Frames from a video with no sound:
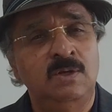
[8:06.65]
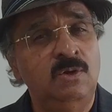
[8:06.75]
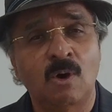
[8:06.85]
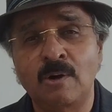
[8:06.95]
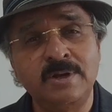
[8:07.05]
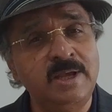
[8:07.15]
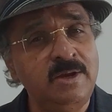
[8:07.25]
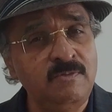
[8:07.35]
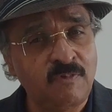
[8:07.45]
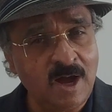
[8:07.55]
Not
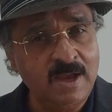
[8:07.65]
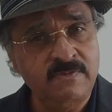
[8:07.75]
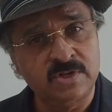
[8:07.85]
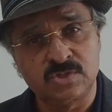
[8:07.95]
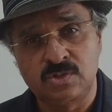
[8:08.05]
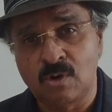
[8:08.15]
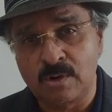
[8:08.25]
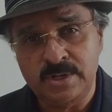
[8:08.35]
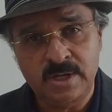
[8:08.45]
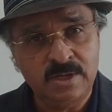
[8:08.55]
in 5 years,
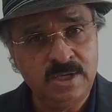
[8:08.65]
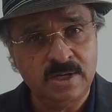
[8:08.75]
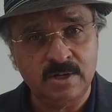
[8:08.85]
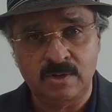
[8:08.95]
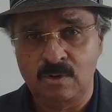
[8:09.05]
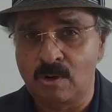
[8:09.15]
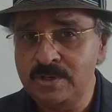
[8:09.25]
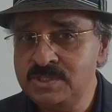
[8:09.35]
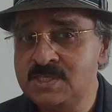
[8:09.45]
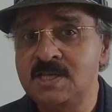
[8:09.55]
not in a year,
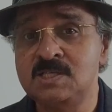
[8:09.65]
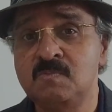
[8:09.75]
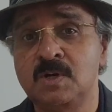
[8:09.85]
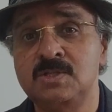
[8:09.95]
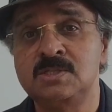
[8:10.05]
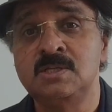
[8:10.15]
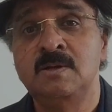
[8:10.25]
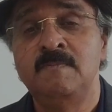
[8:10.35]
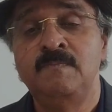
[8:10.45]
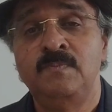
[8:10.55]
not in 6 months,
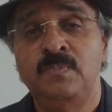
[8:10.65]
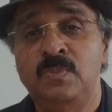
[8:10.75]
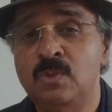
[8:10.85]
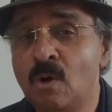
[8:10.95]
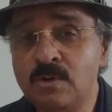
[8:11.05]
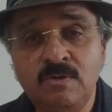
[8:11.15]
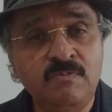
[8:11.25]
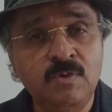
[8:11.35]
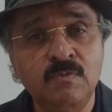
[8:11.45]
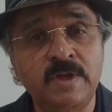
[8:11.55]
not
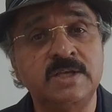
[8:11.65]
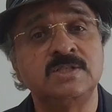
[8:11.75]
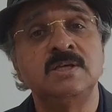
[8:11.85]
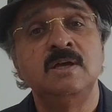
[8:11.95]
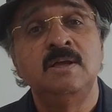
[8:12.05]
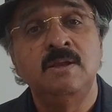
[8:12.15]
in few weeks.